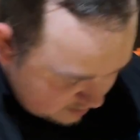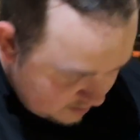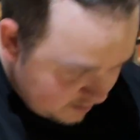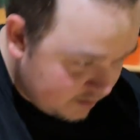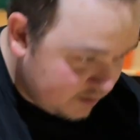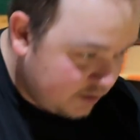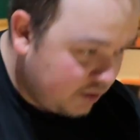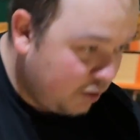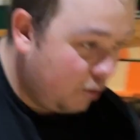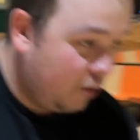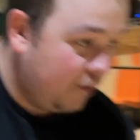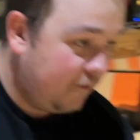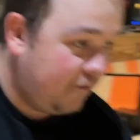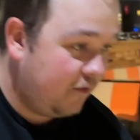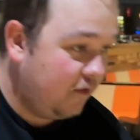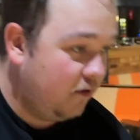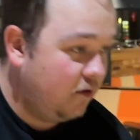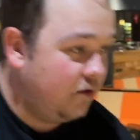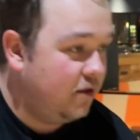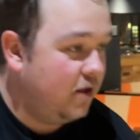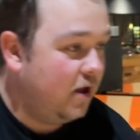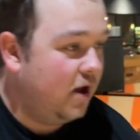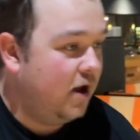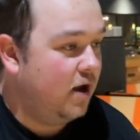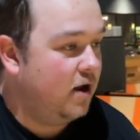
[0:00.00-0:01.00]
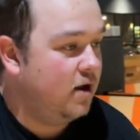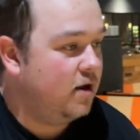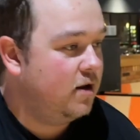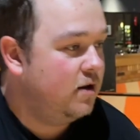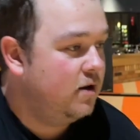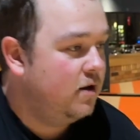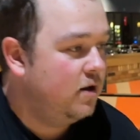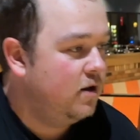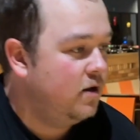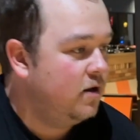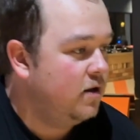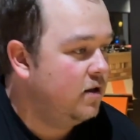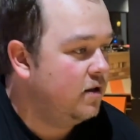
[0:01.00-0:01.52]
Do it for the
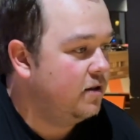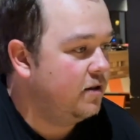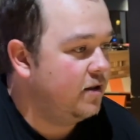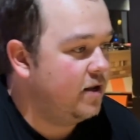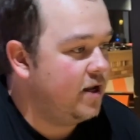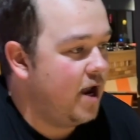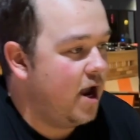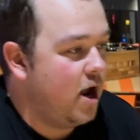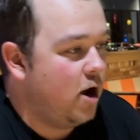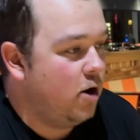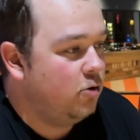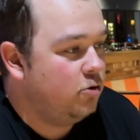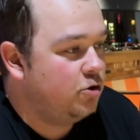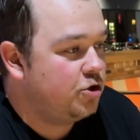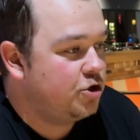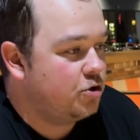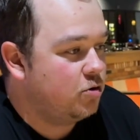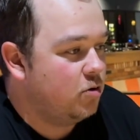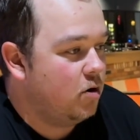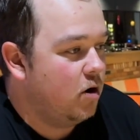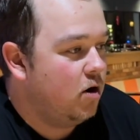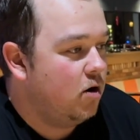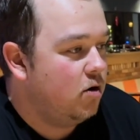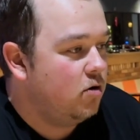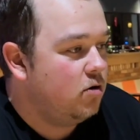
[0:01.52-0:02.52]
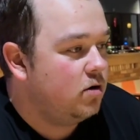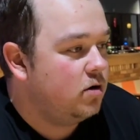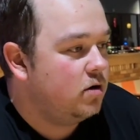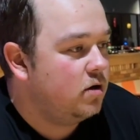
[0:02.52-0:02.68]
outro.